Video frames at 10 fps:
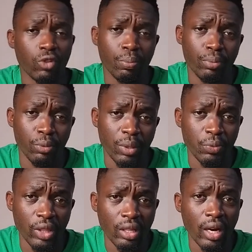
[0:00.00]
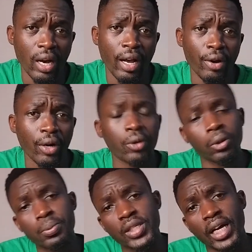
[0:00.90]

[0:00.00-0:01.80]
a problem with the crops,